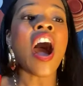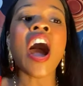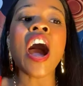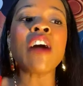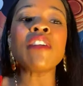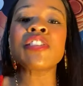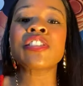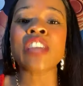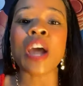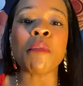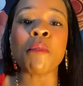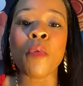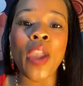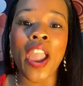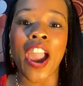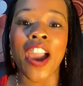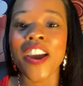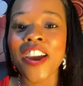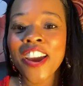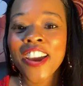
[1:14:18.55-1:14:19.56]
Oh,
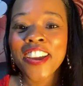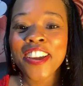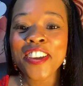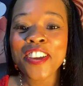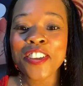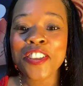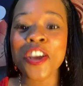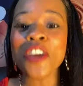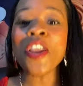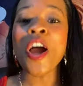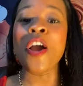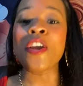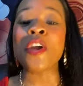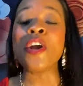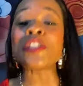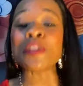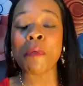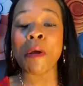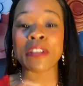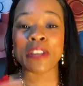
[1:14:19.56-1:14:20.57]
somewhere. You know,
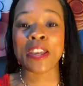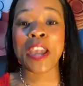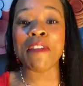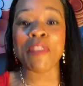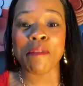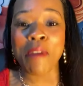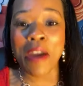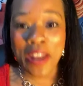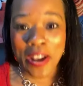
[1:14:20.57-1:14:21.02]
you're supposed to give the